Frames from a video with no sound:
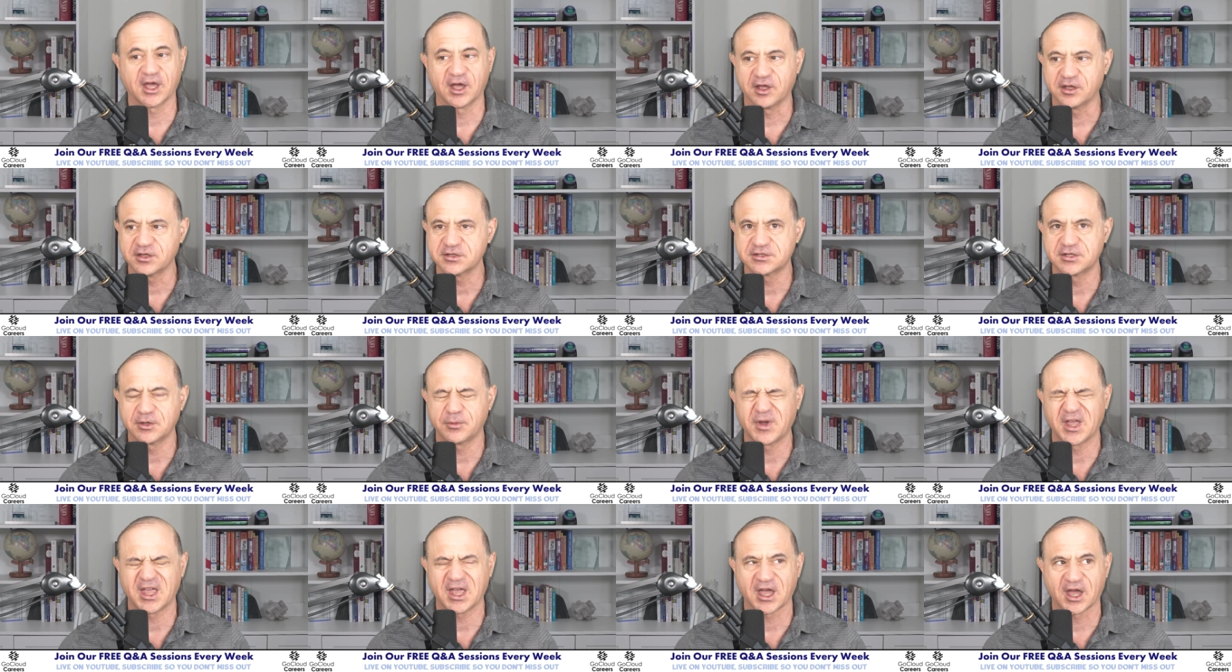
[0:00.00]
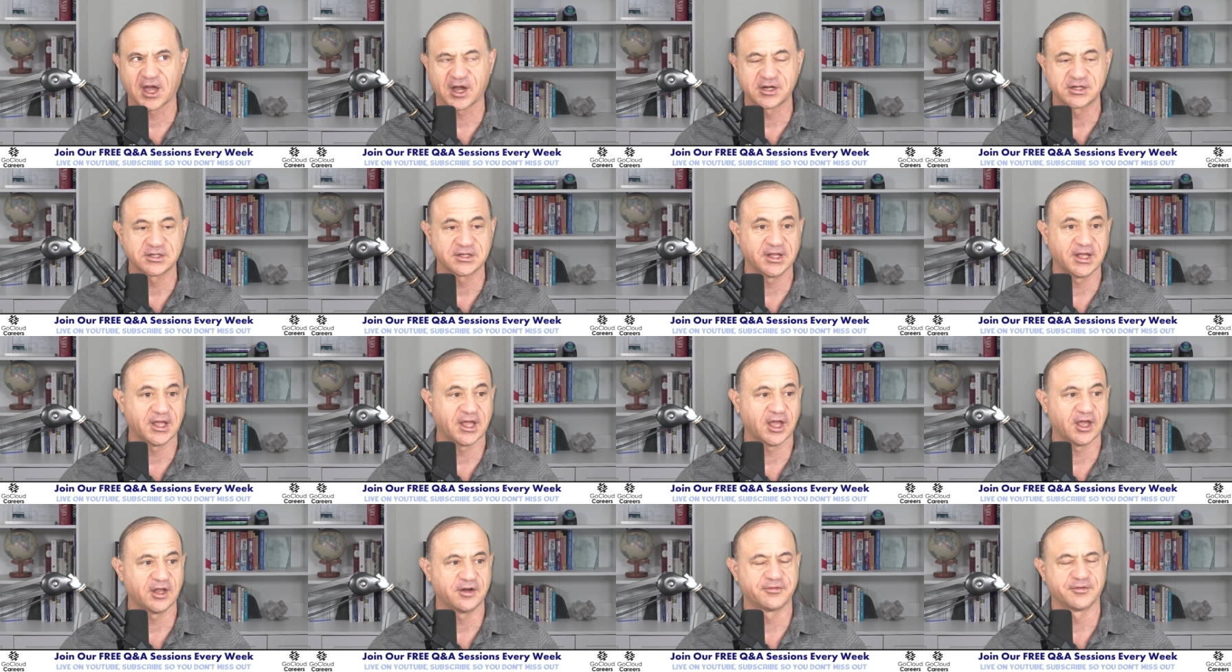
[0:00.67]
else that we actually
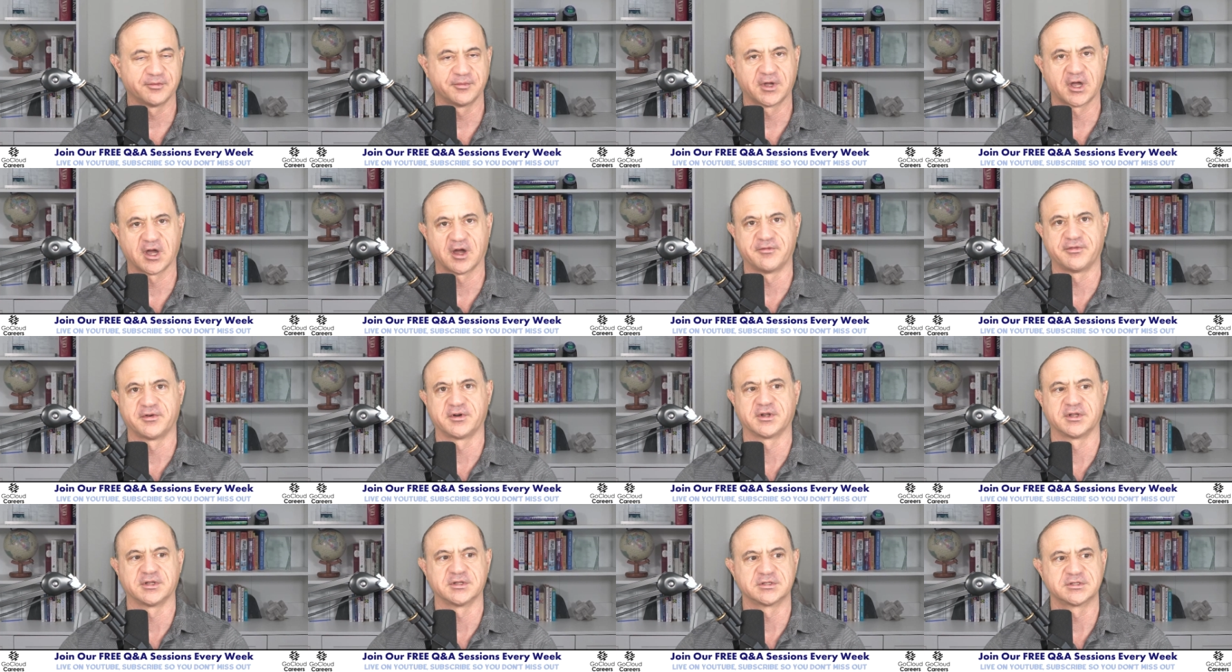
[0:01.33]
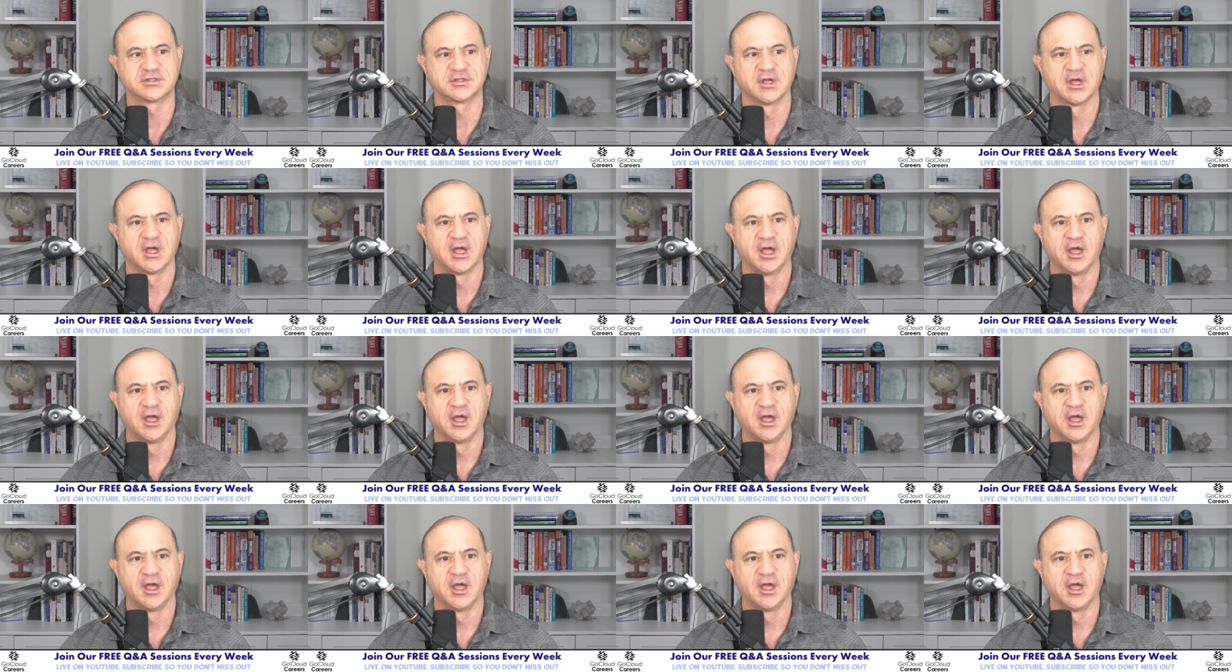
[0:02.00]
gain from governance.